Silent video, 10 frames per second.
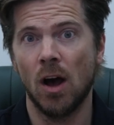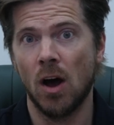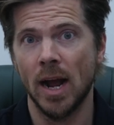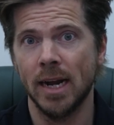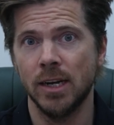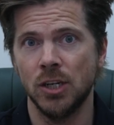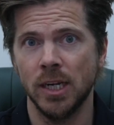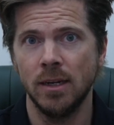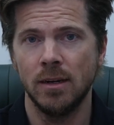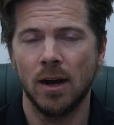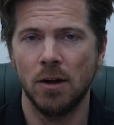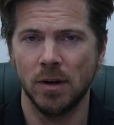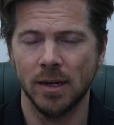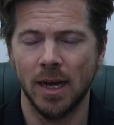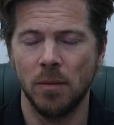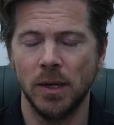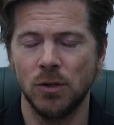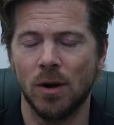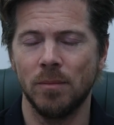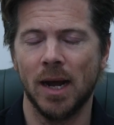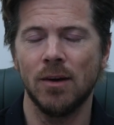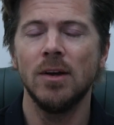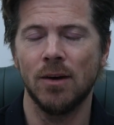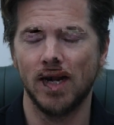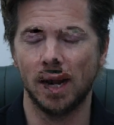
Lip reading: high energy, hopefully I can get a picture up now,